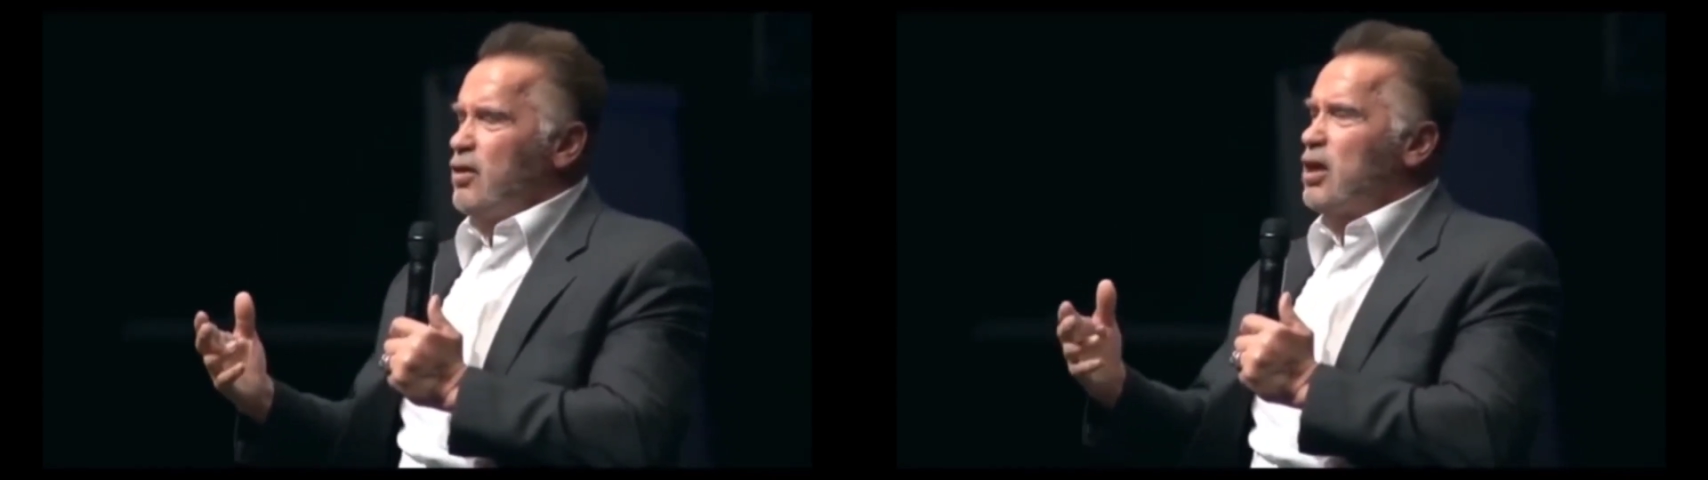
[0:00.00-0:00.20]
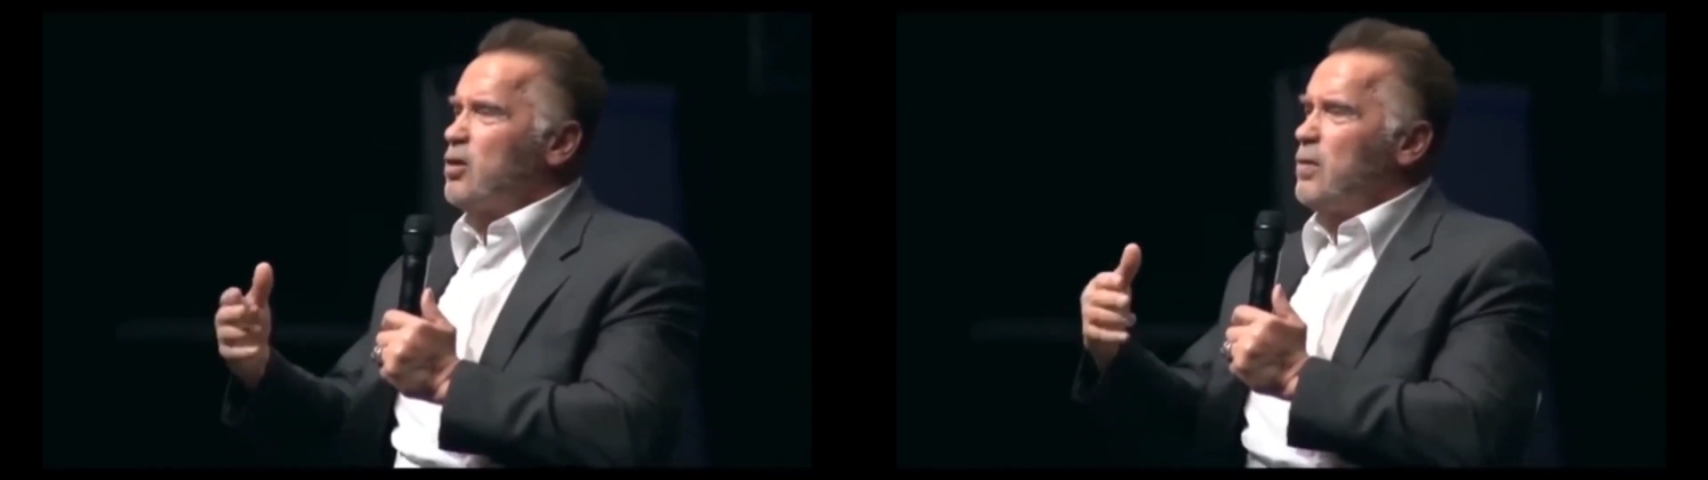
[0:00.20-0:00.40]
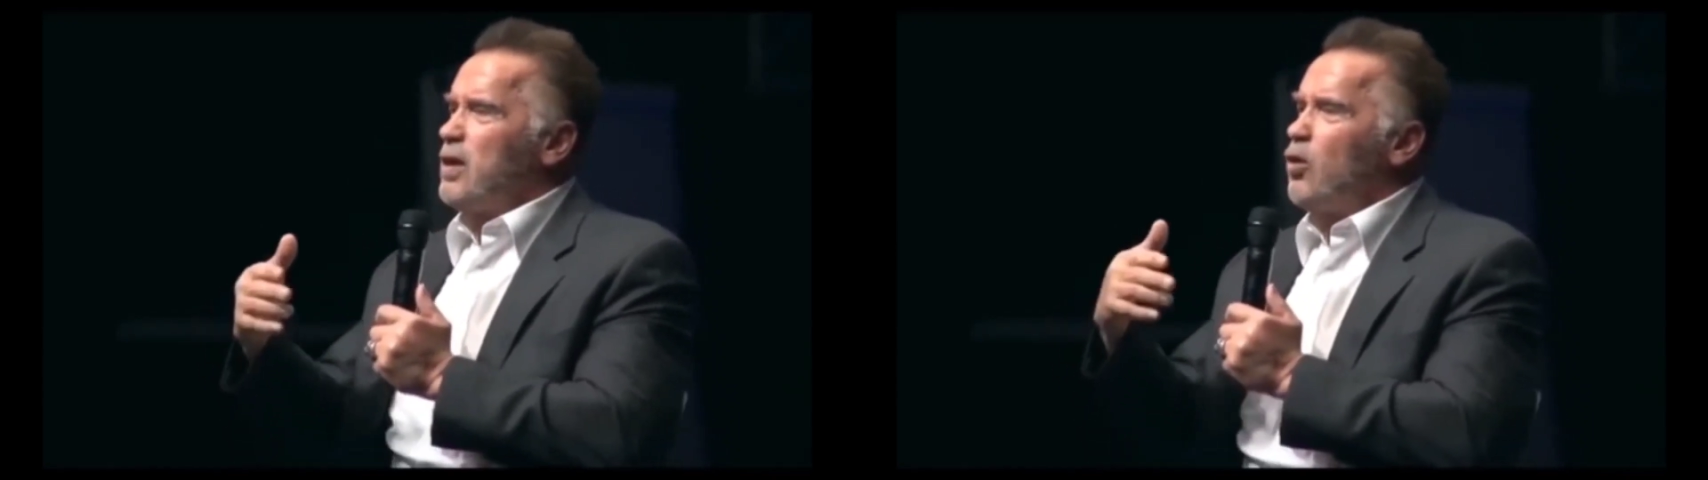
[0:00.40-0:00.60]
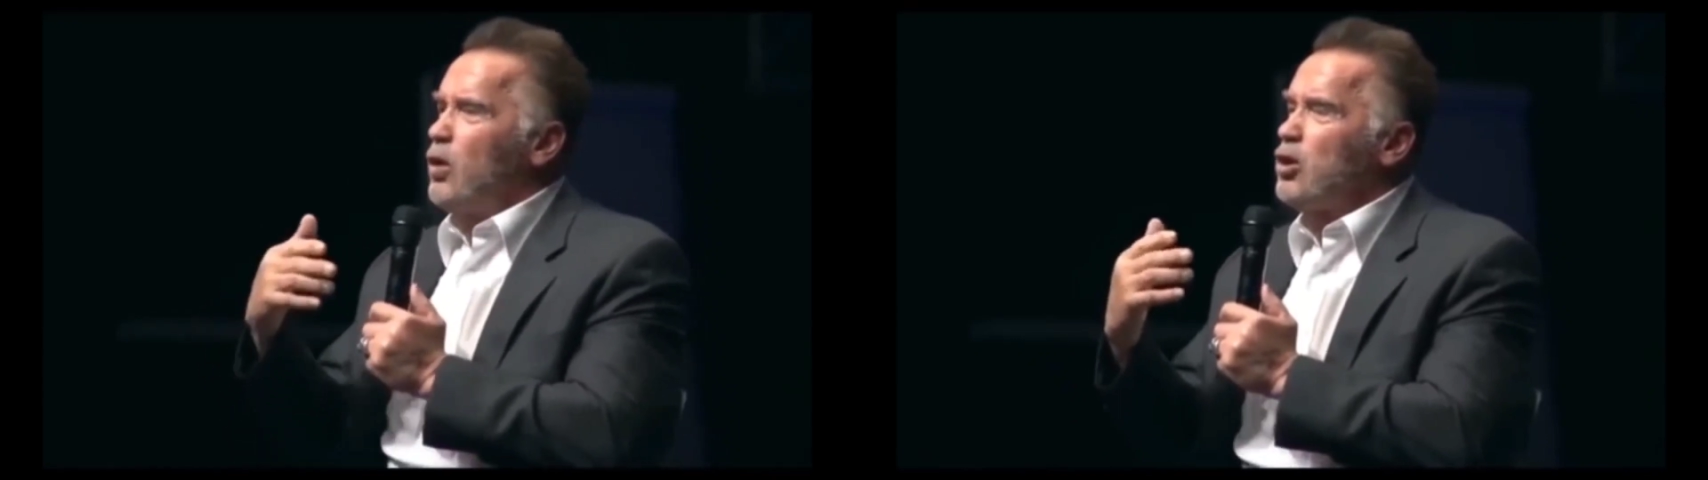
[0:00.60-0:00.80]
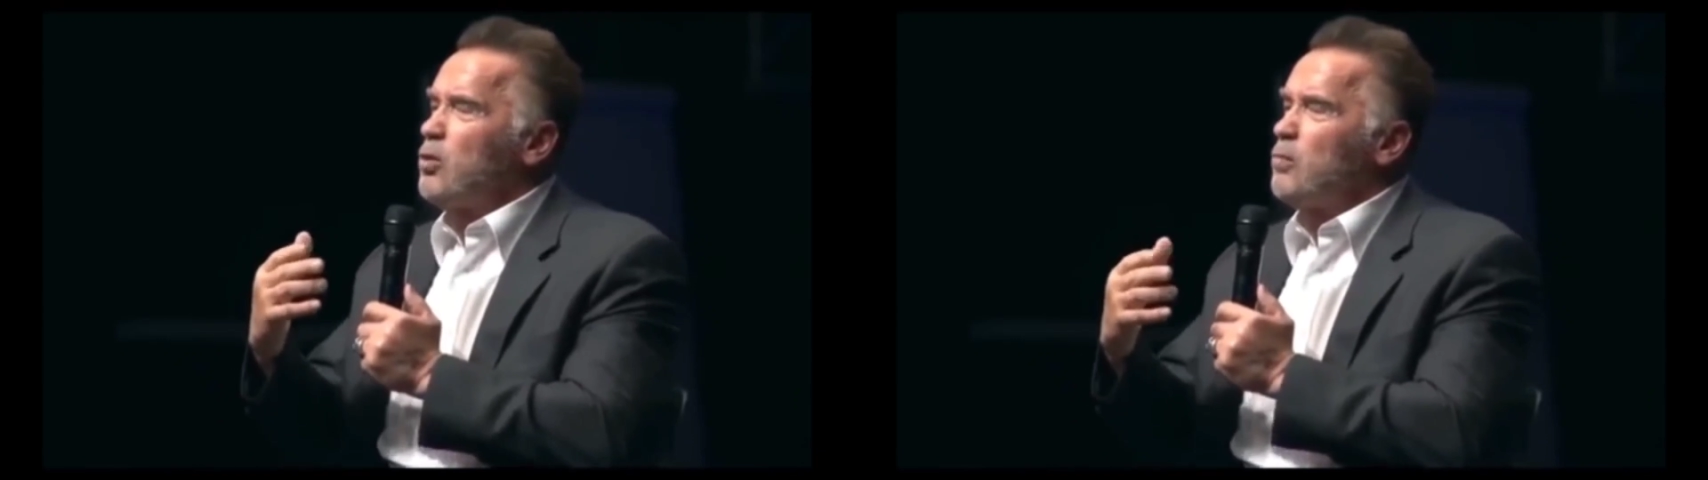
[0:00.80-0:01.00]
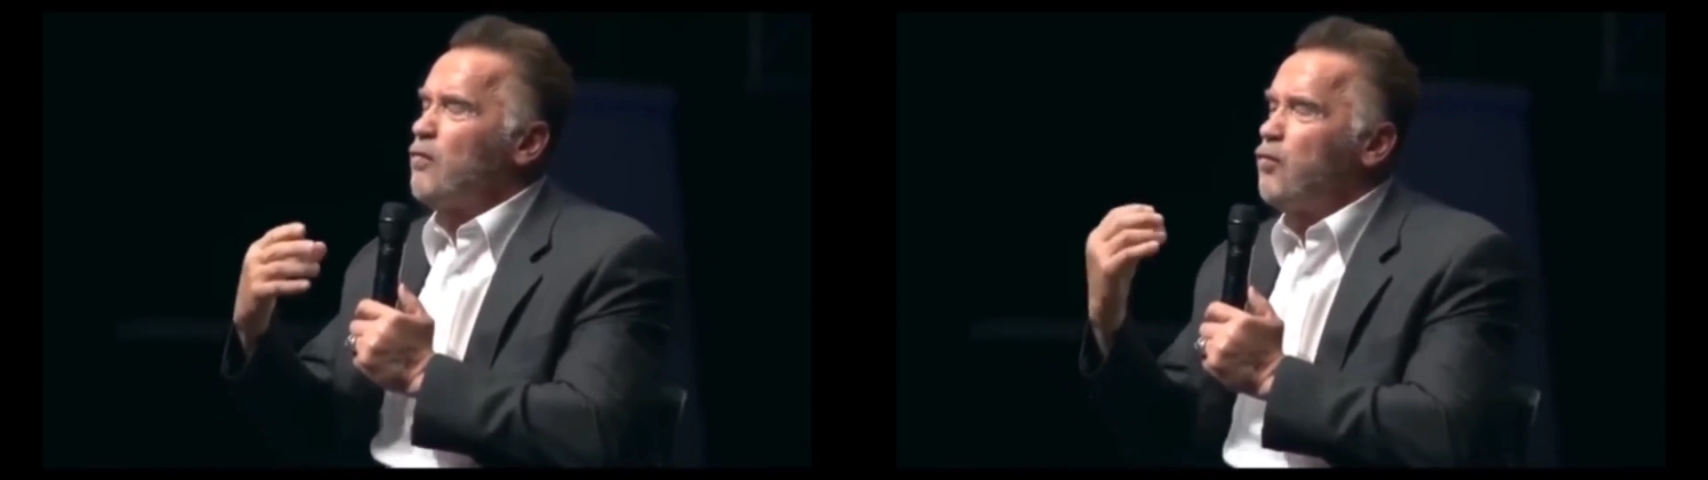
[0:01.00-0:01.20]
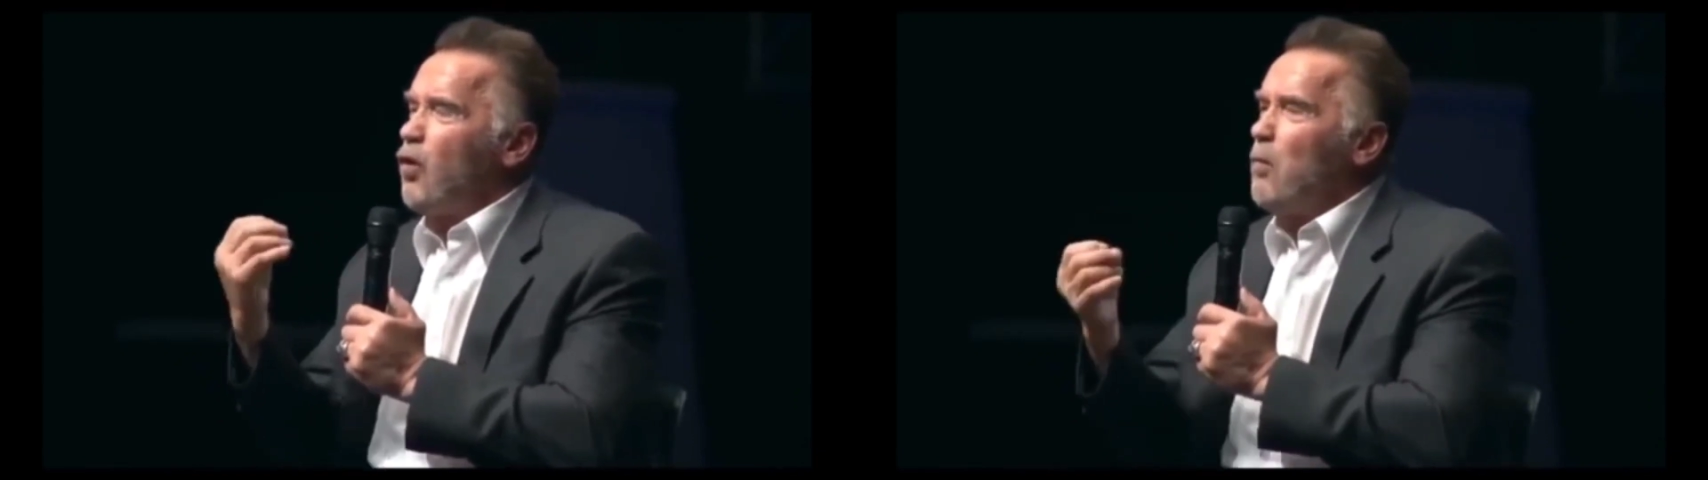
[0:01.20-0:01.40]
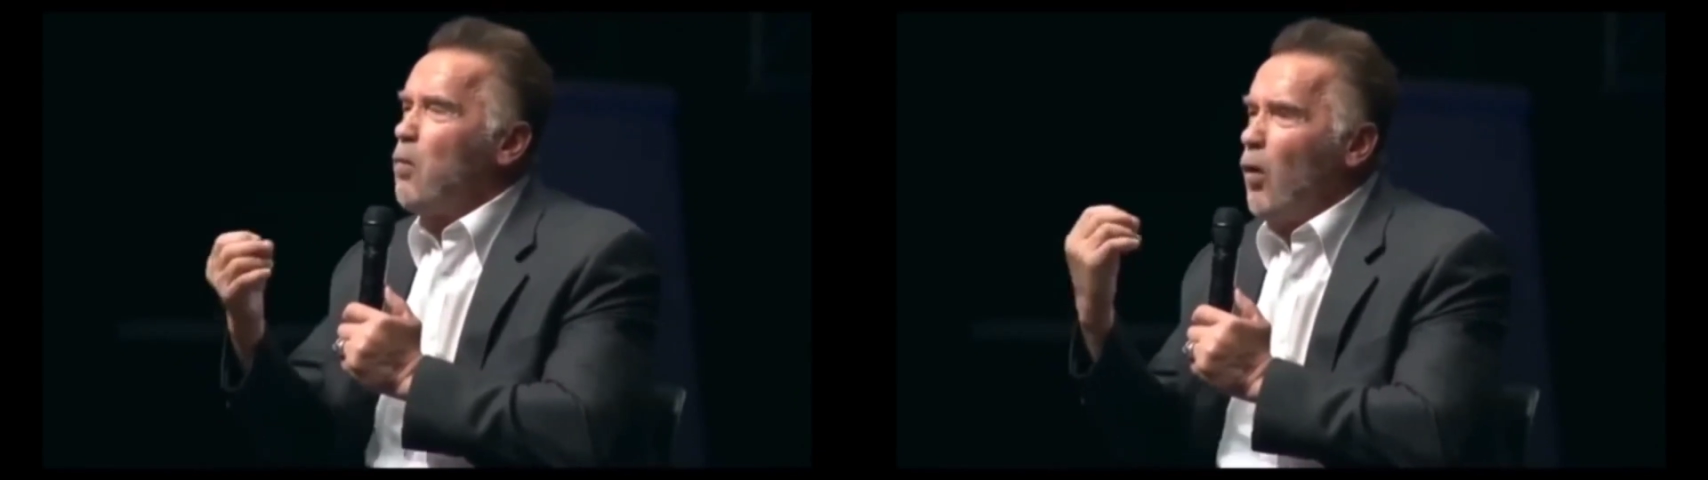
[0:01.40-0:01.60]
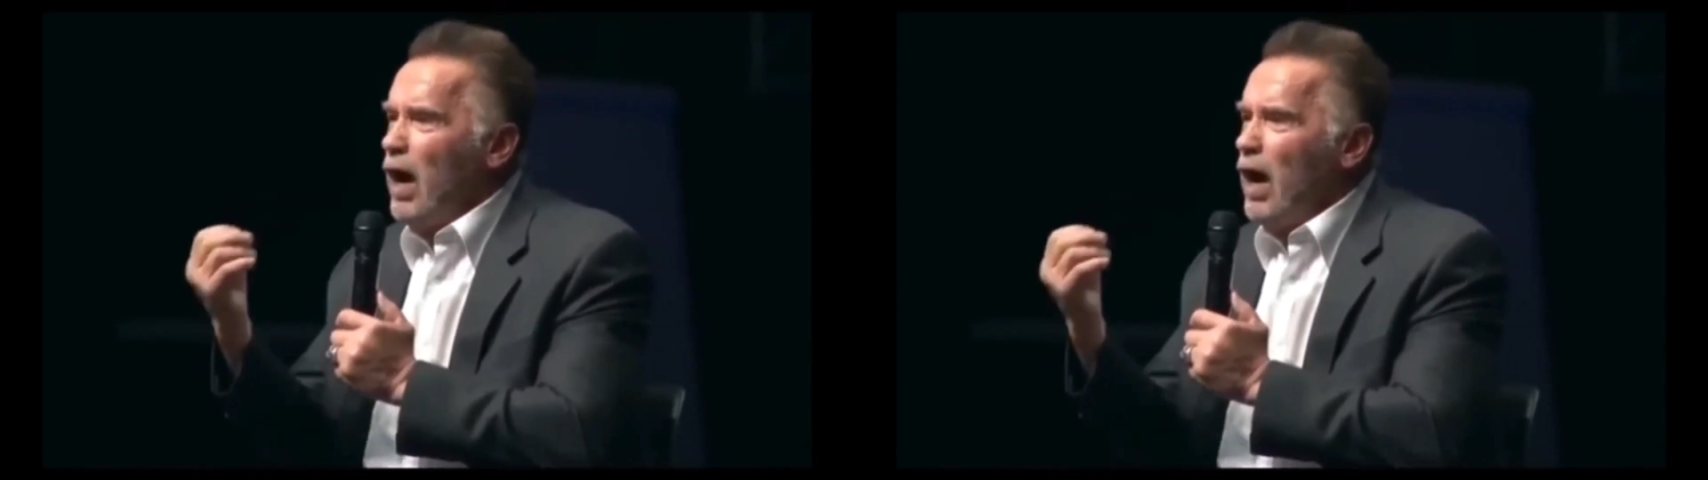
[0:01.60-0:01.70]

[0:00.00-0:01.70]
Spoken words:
You got to be, in order to perform